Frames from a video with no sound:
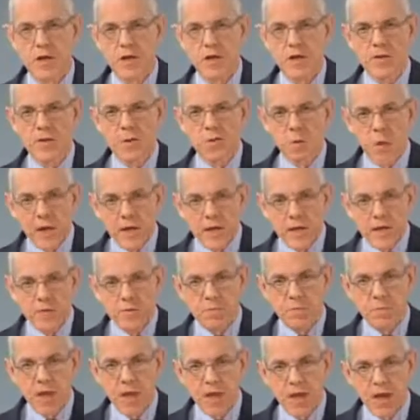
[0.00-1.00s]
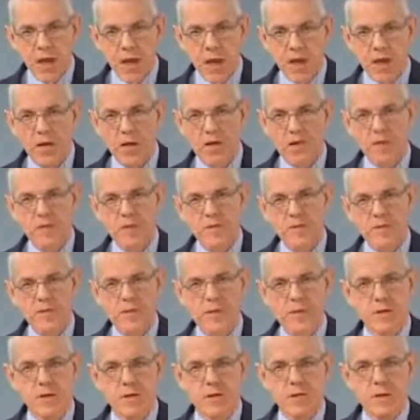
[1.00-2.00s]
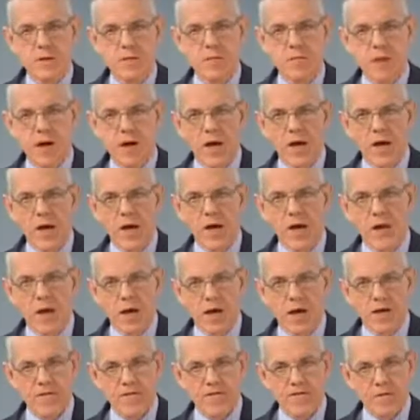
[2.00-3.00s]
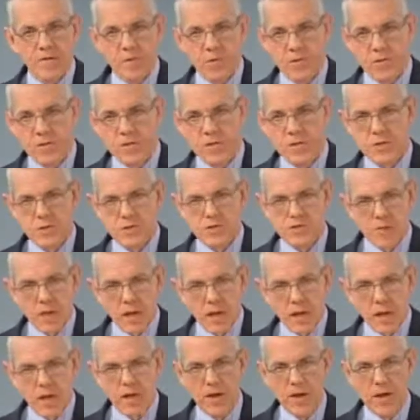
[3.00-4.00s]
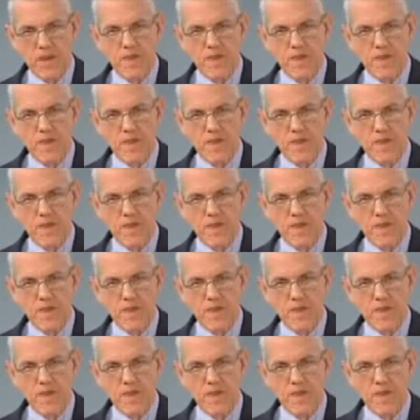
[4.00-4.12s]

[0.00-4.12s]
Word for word: The way it's being handled by a lot of folks in the media